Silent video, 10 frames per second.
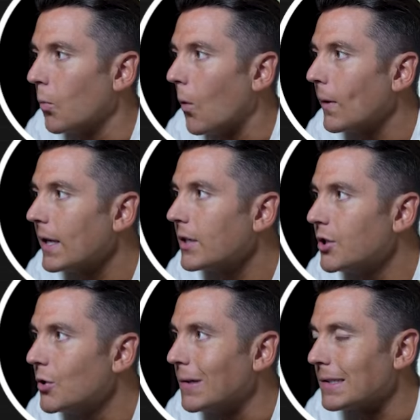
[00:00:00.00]
what we can
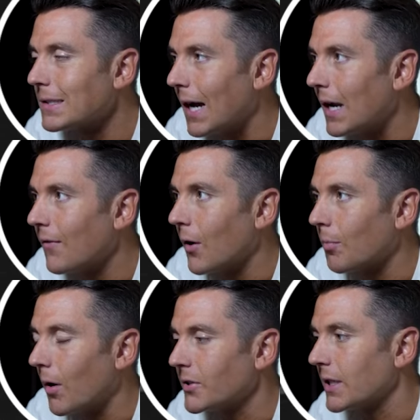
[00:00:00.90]
do inside of our
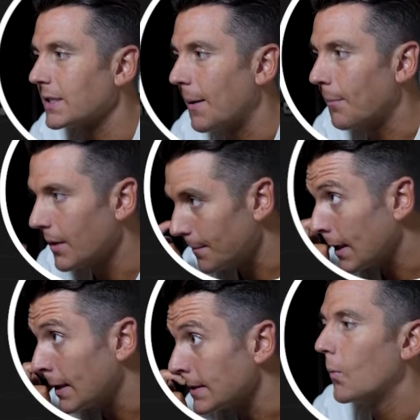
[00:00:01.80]
project template
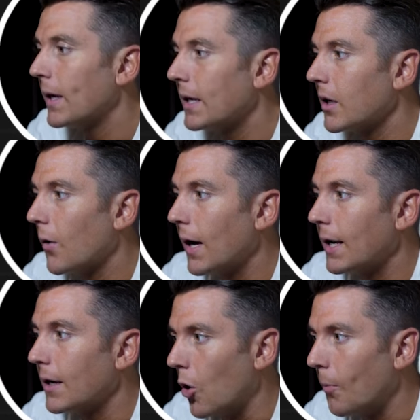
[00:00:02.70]
is we can go
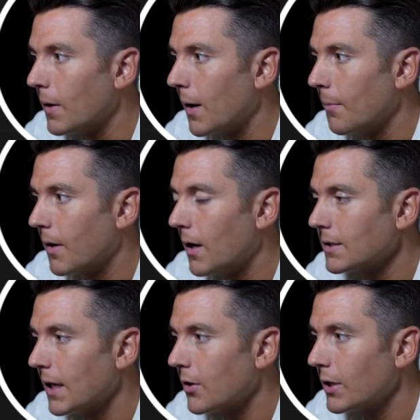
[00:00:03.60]
ahead and open up
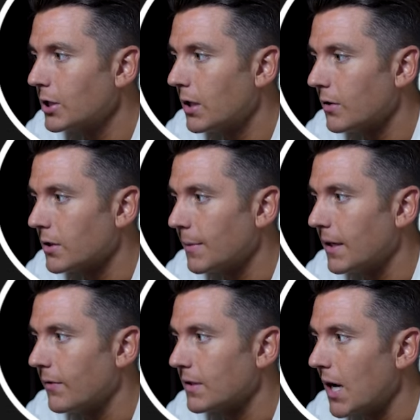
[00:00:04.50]
content creation. There's gonna be
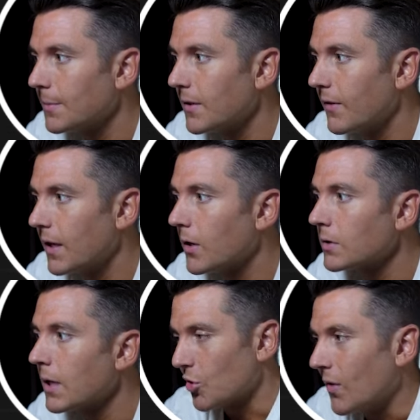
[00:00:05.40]
different types of
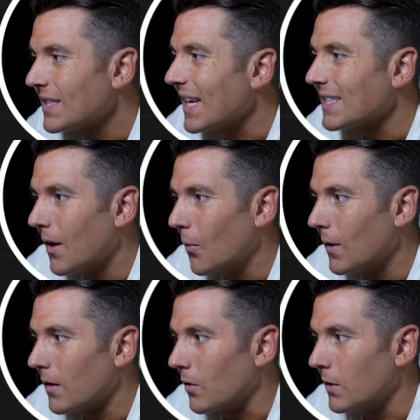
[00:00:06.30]
videos. So in this case that
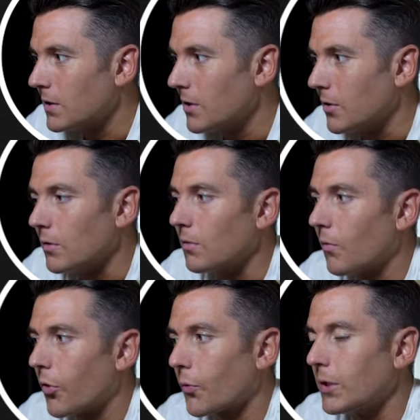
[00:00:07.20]
we are going to do
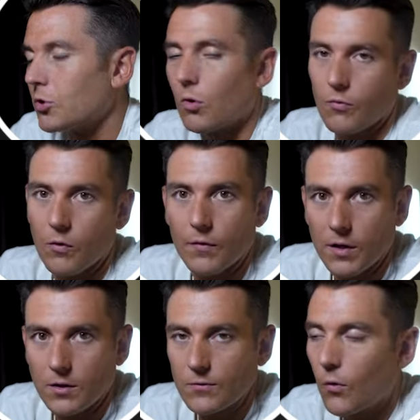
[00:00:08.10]
3 short form
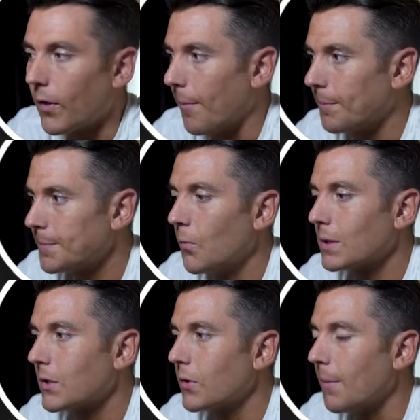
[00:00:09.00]
videos for them.
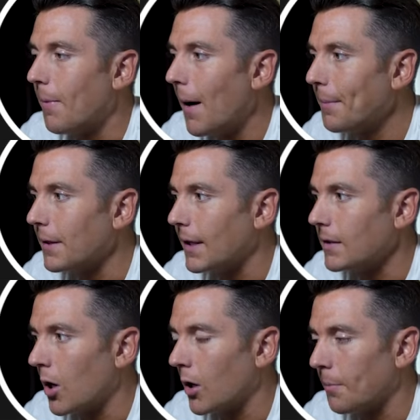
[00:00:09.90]
What's going to
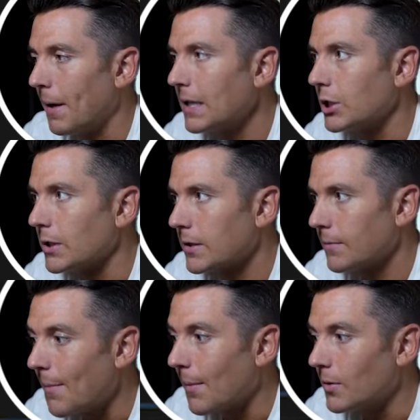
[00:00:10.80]
populate are pages.
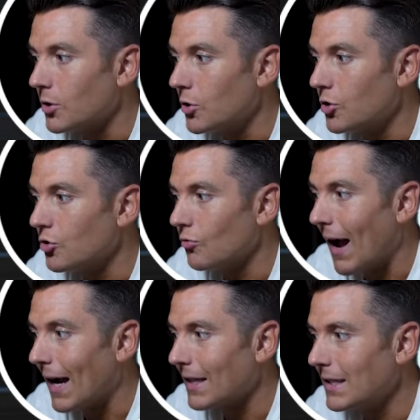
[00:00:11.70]
I'm able to
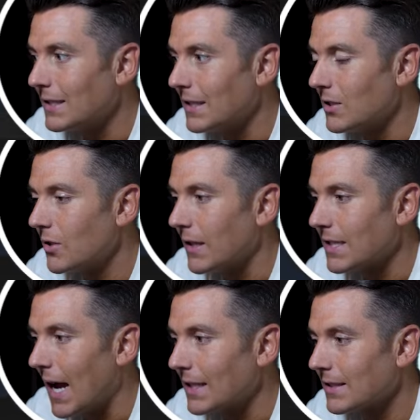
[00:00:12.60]
drag these into the
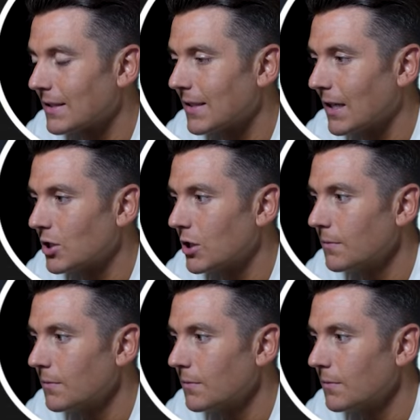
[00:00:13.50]
task section.